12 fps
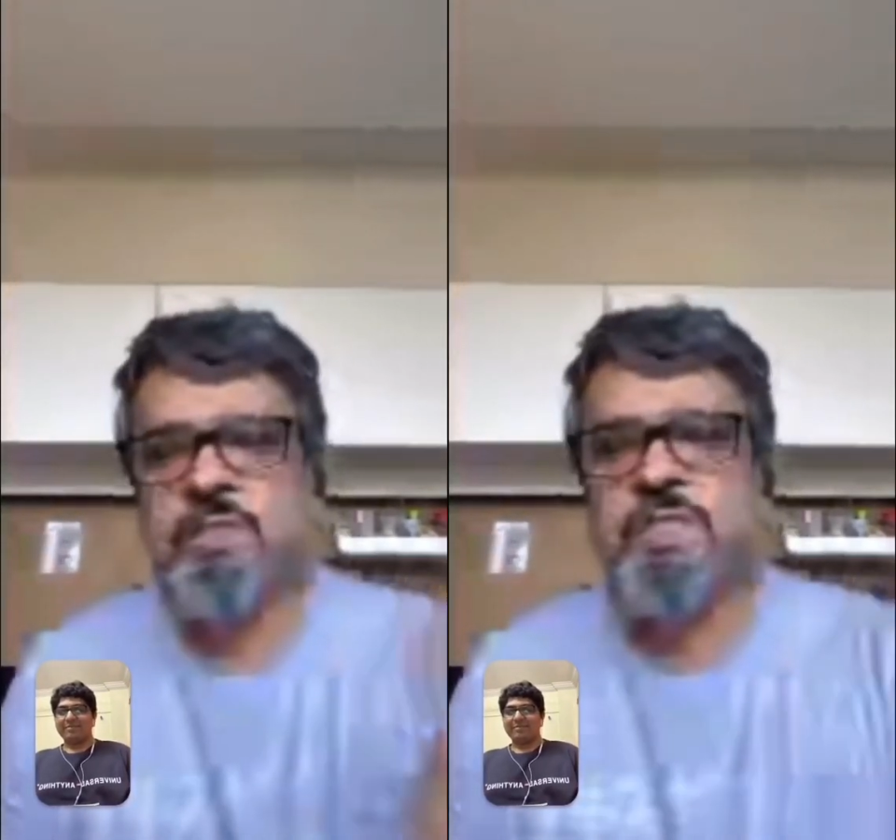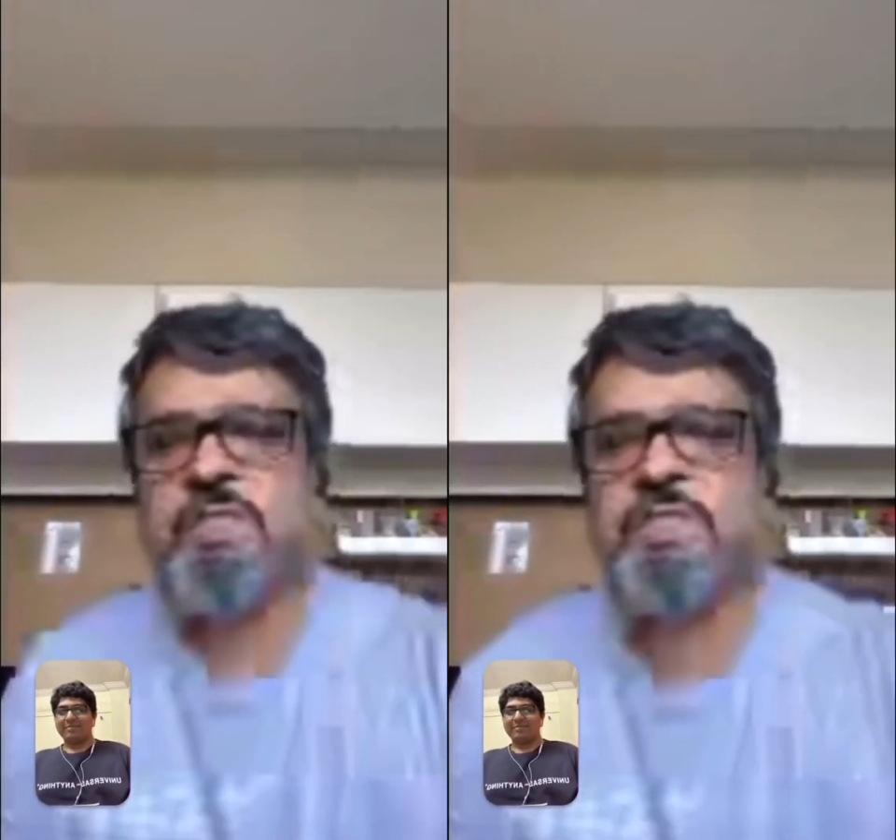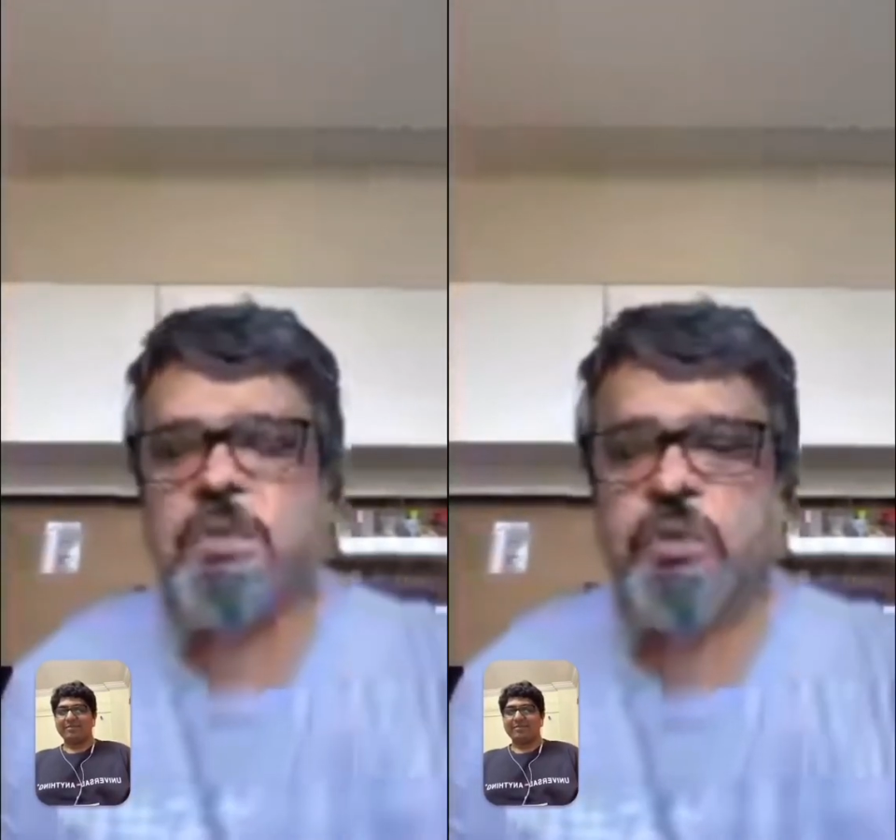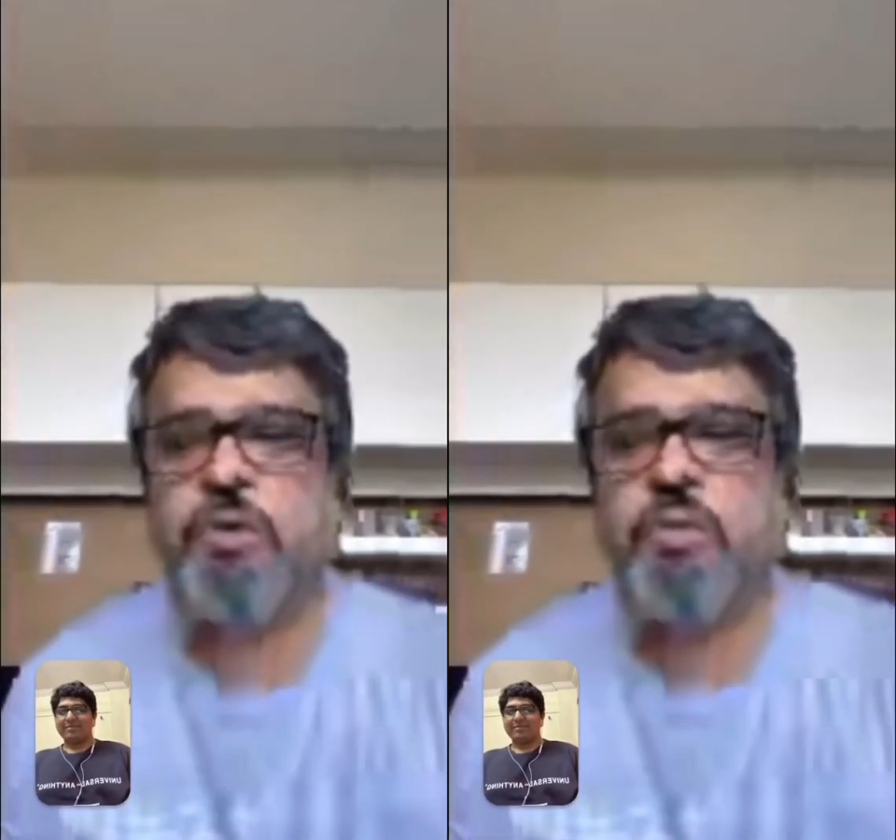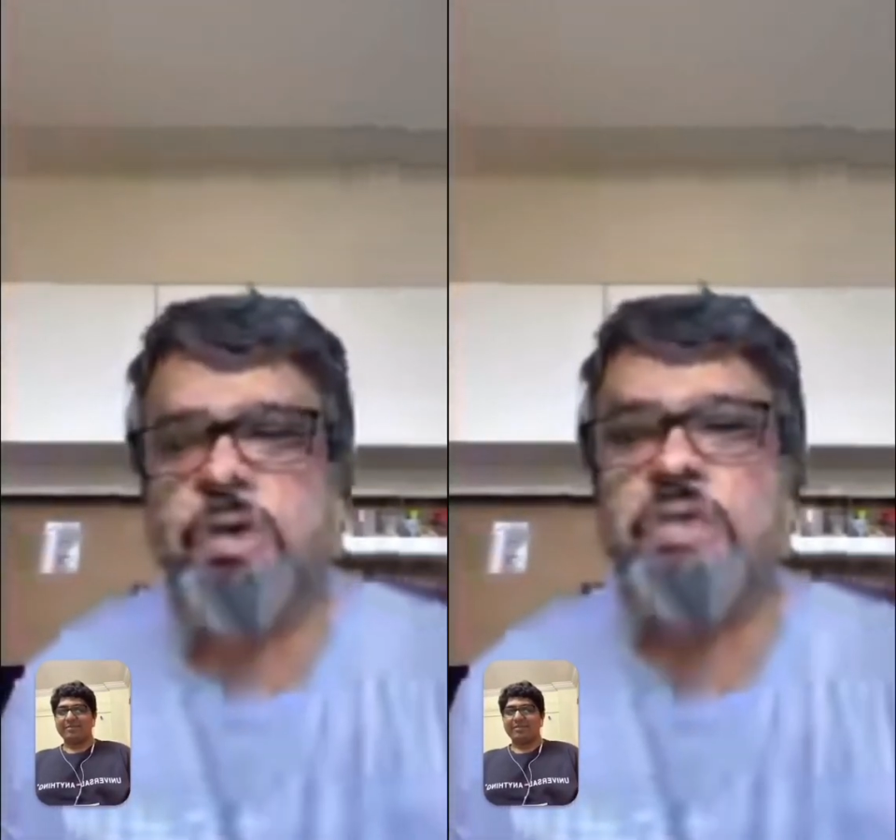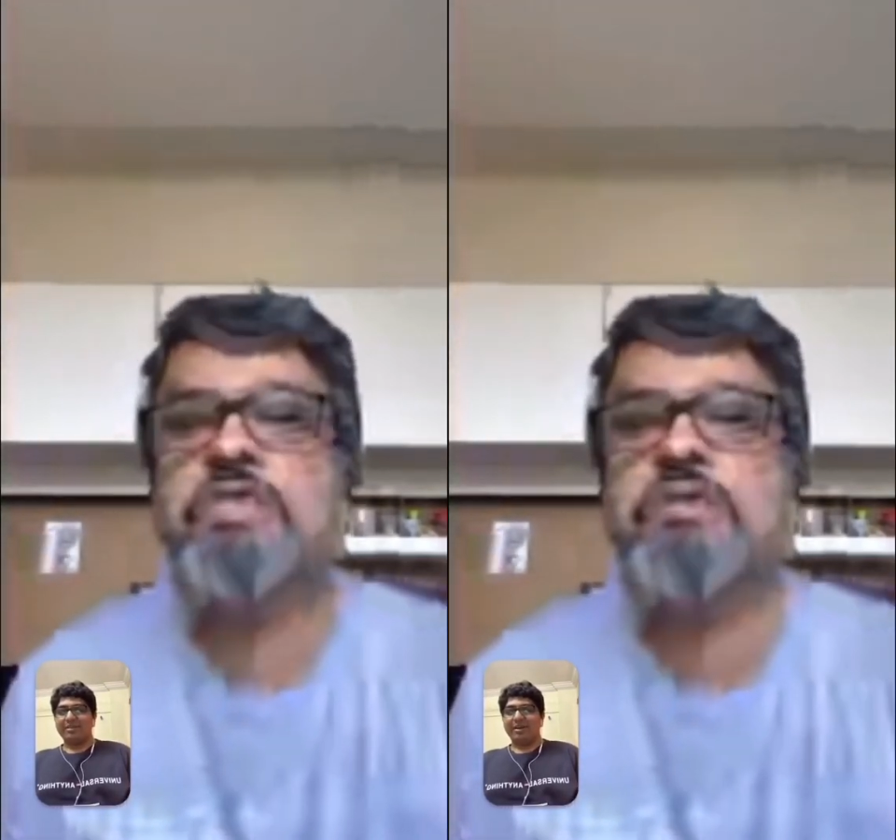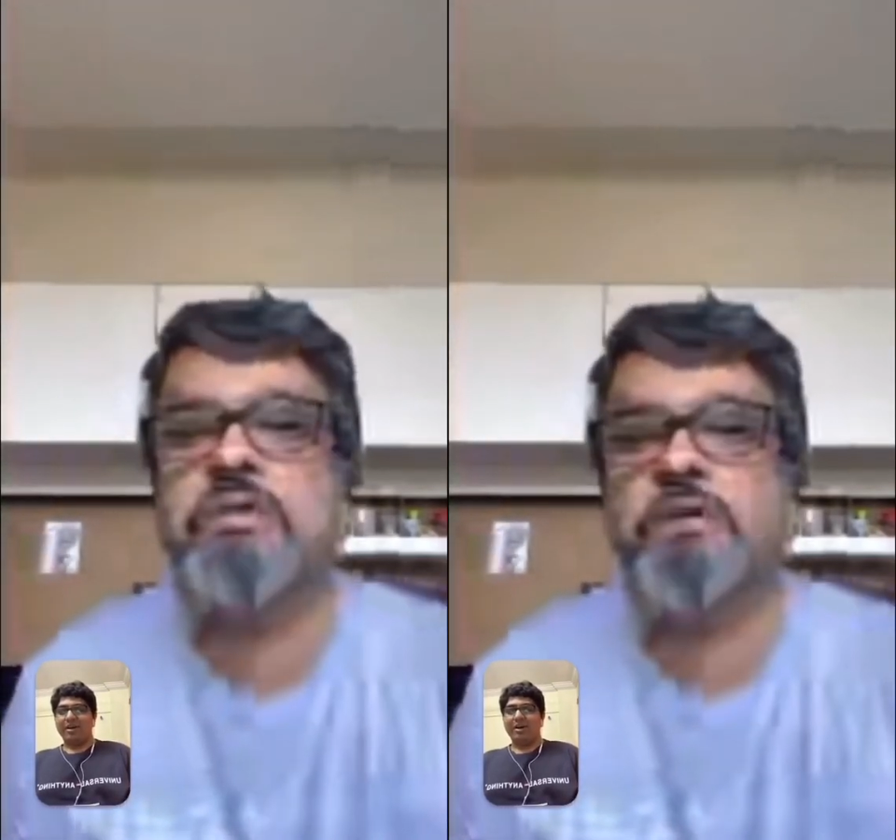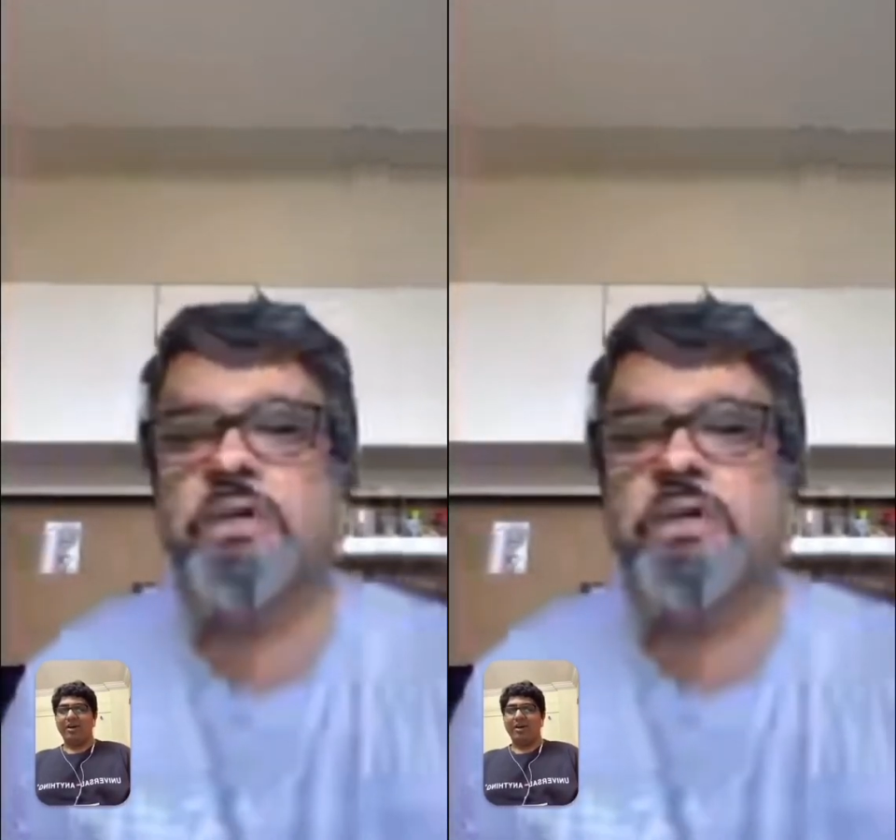the video and the audio